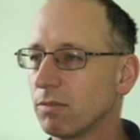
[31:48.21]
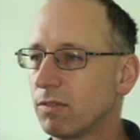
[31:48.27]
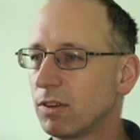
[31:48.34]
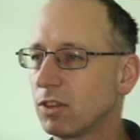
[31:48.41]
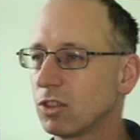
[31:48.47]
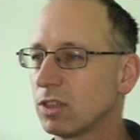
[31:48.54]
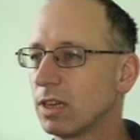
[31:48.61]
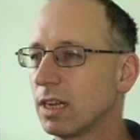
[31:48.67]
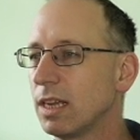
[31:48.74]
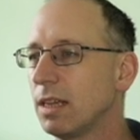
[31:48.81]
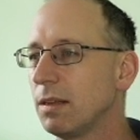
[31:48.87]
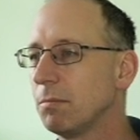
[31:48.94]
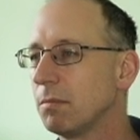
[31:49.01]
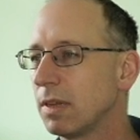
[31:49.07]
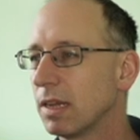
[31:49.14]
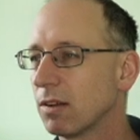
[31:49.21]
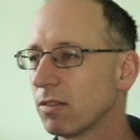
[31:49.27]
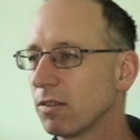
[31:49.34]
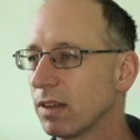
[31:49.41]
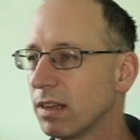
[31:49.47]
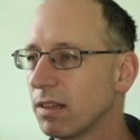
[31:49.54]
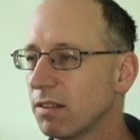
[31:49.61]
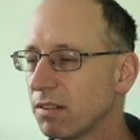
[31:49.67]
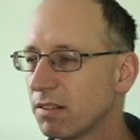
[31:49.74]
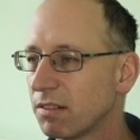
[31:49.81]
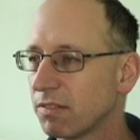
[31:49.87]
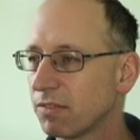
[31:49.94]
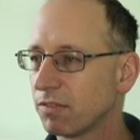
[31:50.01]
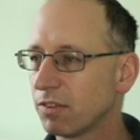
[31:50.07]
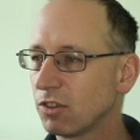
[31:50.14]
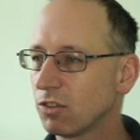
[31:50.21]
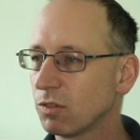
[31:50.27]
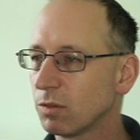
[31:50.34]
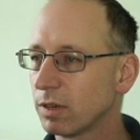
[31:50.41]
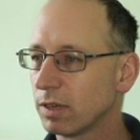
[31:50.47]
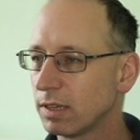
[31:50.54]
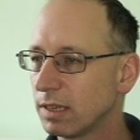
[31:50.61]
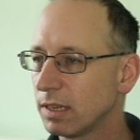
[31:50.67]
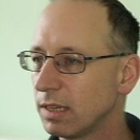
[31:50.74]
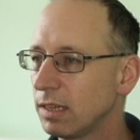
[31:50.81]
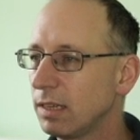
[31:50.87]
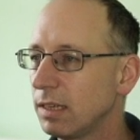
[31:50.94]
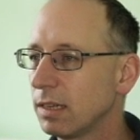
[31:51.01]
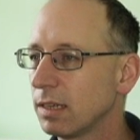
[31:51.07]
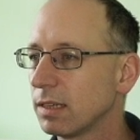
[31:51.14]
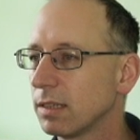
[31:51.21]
Function name now takes photo ID.